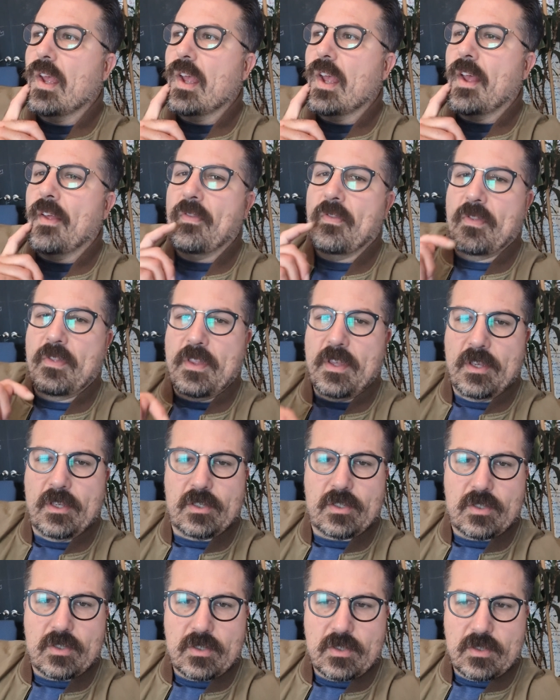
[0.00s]
And
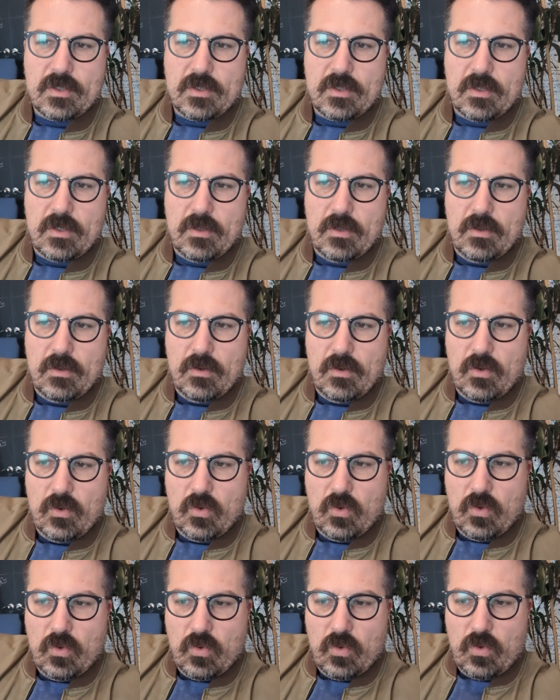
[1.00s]
this
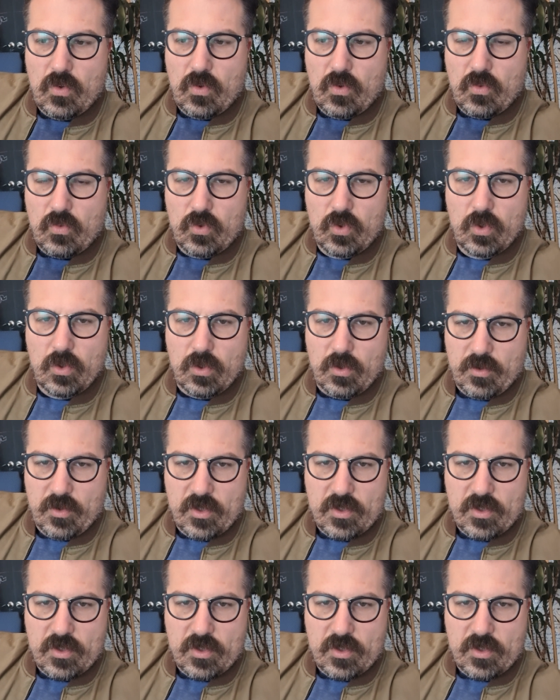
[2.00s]
ruler,